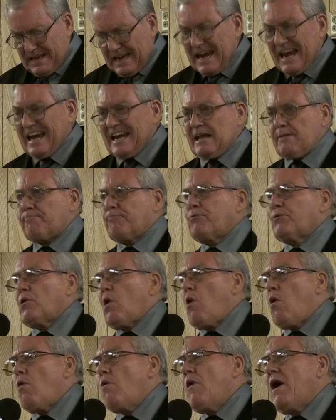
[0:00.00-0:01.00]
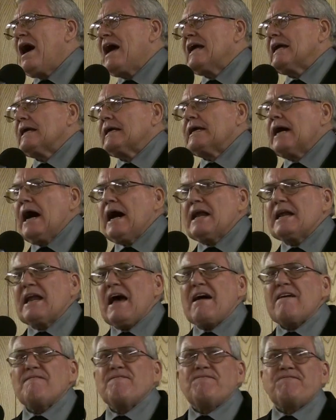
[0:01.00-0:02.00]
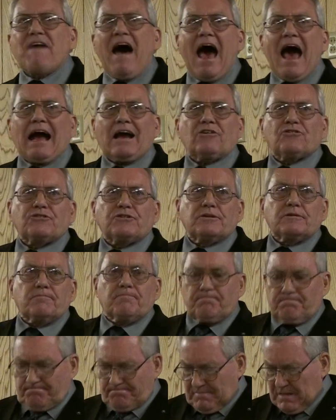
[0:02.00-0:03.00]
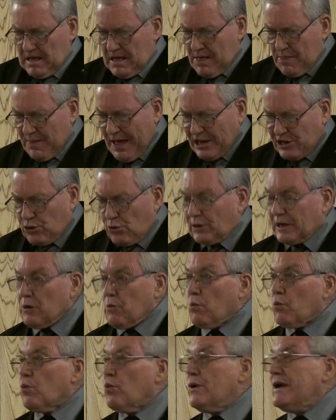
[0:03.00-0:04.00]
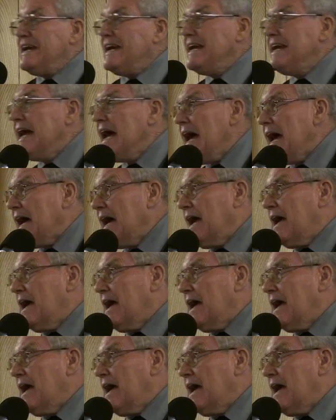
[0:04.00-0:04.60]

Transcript: any pro-gun facts that you can read,